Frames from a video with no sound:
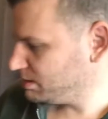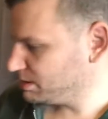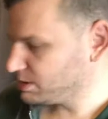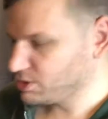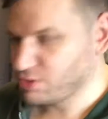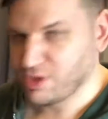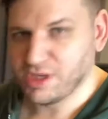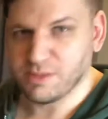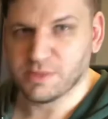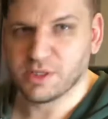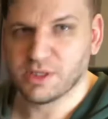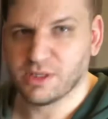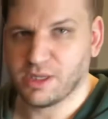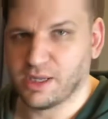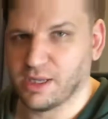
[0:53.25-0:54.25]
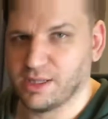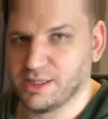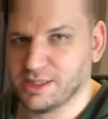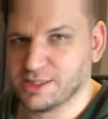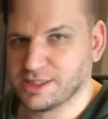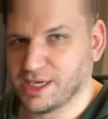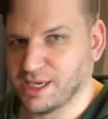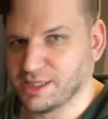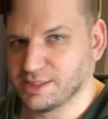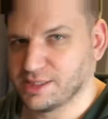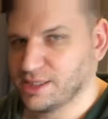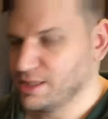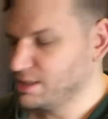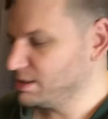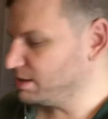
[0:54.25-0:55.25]
cream, in this case,
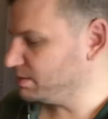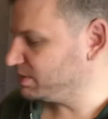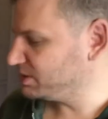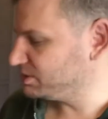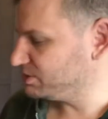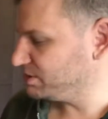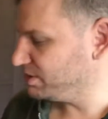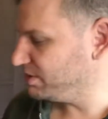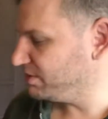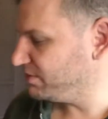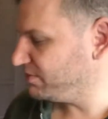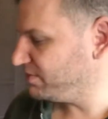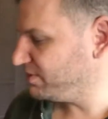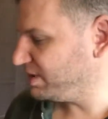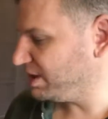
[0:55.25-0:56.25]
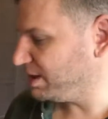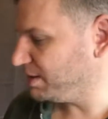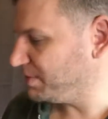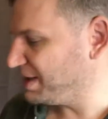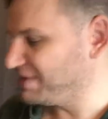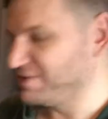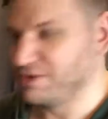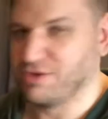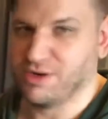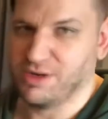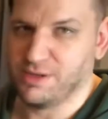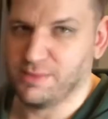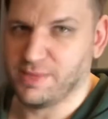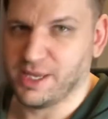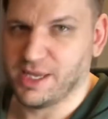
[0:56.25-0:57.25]
a mixture of heavy
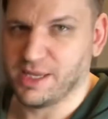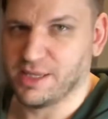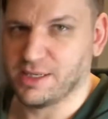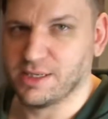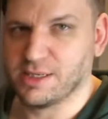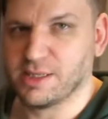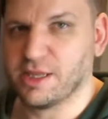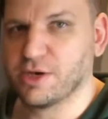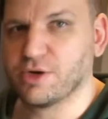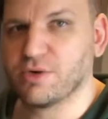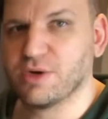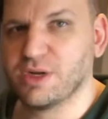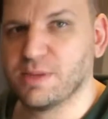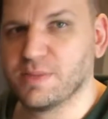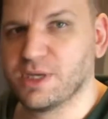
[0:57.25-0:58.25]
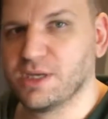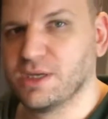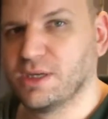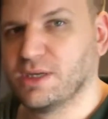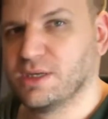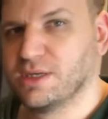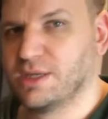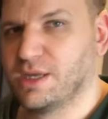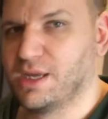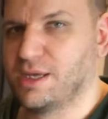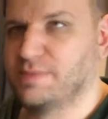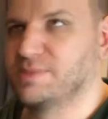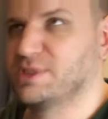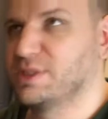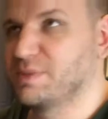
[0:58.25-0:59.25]
cream and lighter cream.
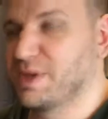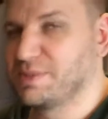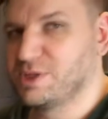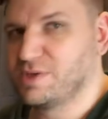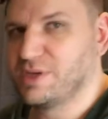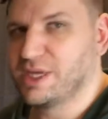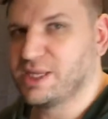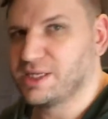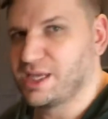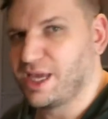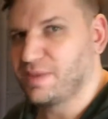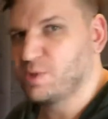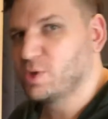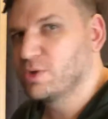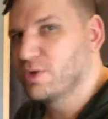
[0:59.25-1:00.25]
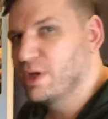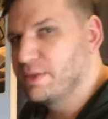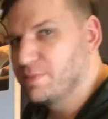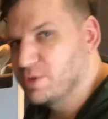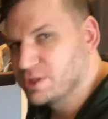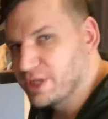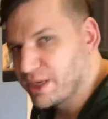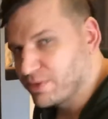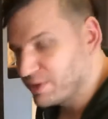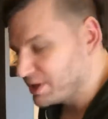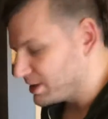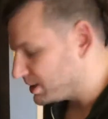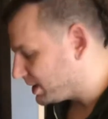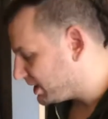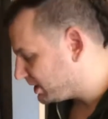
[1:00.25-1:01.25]
Sometimes you can get table cream, which I
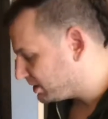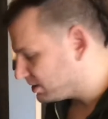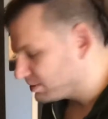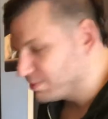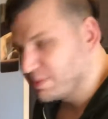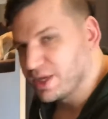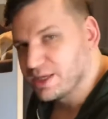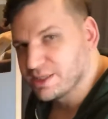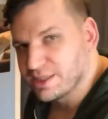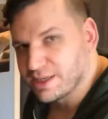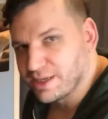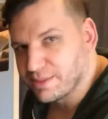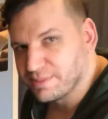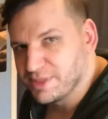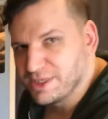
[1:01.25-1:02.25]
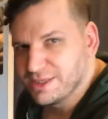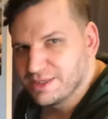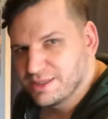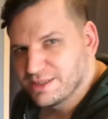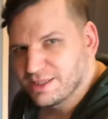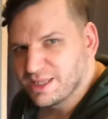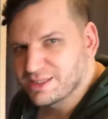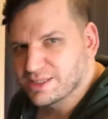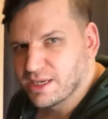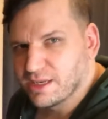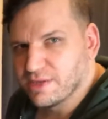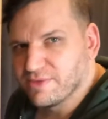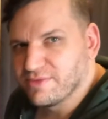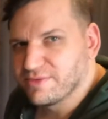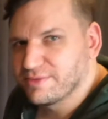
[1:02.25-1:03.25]
really like, but that's kind of